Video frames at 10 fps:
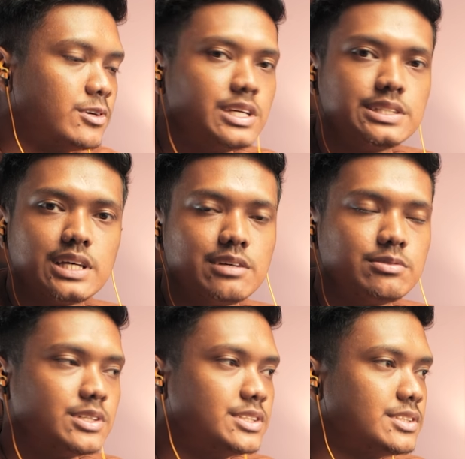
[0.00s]
for this, I have
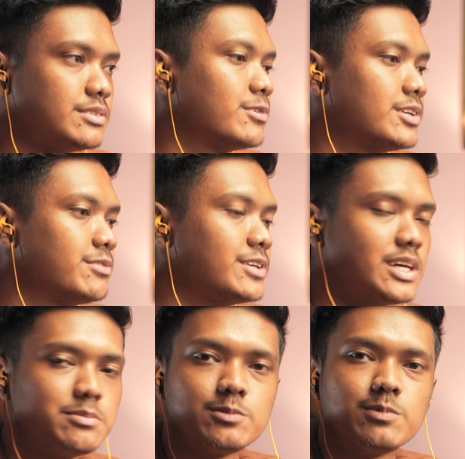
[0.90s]
searched for different
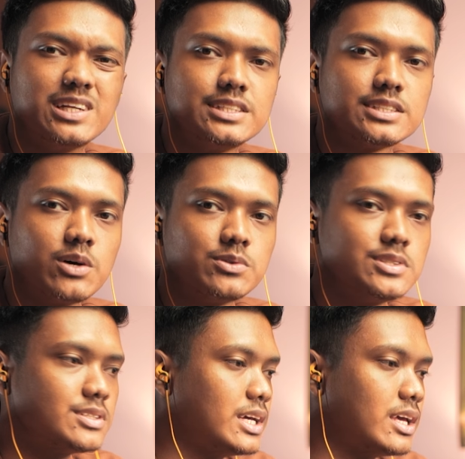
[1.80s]
types of glitch
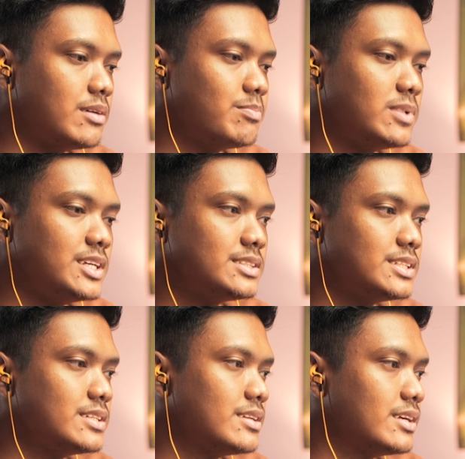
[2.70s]
sounds and I have placed
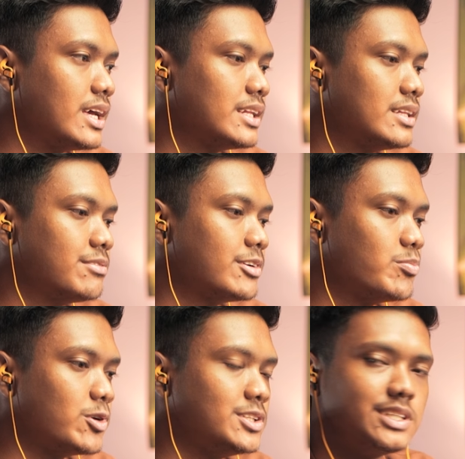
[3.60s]
it at
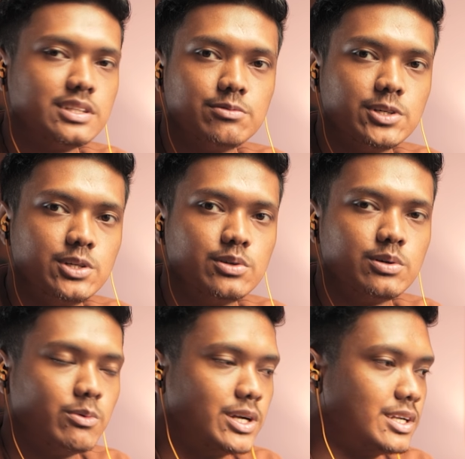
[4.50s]
different points in the video
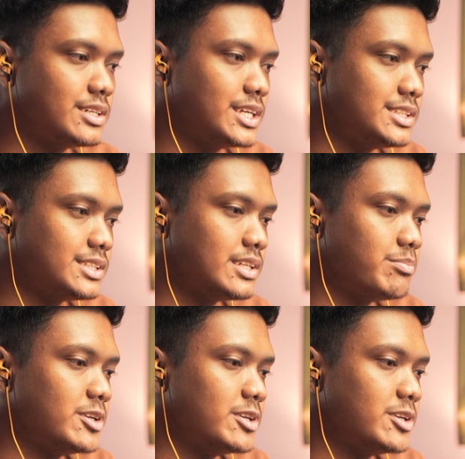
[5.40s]
where the transition